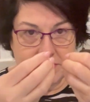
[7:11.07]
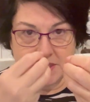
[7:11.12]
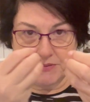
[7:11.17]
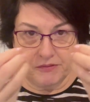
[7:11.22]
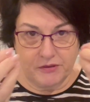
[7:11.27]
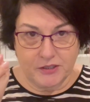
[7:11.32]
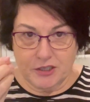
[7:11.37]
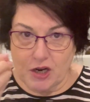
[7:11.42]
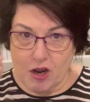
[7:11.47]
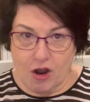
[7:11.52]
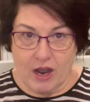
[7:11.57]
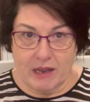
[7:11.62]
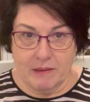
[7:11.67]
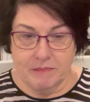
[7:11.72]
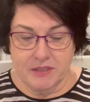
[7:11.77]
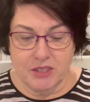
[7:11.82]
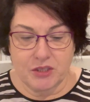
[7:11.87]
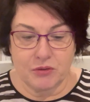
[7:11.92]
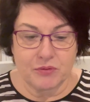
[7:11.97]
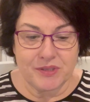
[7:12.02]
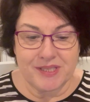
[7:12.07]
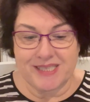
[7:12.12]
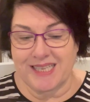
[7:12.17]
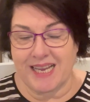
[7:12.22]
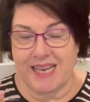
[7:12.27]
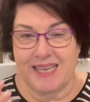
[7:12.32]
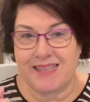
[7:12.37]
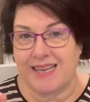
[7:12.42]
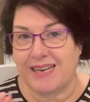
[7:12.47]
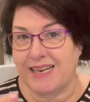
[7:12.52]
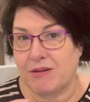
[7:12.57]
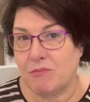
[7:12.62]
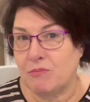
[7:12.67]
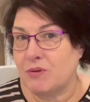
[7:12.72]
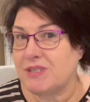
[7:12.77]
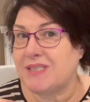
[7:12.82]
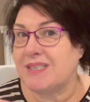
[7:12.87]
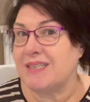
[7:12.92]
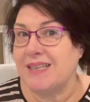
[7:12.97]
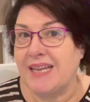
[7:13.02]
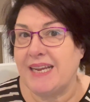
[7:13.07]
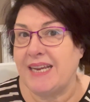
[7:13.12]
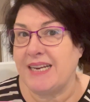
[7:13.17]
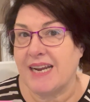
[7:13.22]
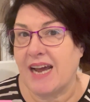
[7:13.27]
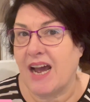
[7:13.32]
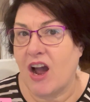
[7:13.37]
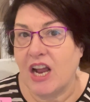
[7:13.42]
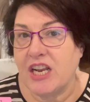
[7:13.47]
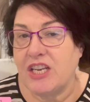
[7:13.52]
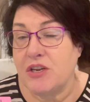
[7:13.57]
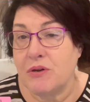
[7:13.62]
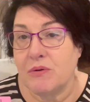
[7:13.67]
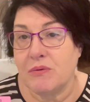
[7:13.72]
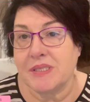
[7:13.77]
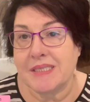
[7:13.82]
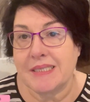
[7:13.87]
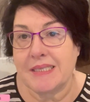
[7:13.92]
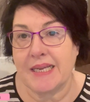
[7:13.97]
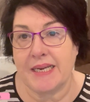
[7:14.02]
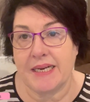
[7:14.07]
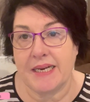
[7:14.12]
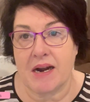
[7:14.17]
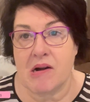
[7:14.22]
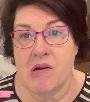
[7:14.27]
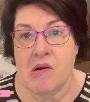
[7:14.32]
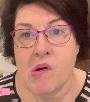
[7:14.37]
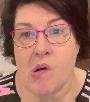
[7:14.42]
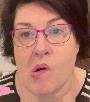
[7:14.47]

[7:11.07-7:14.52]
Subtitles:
different types, you'll see that it was leaner. I knew it was leaner.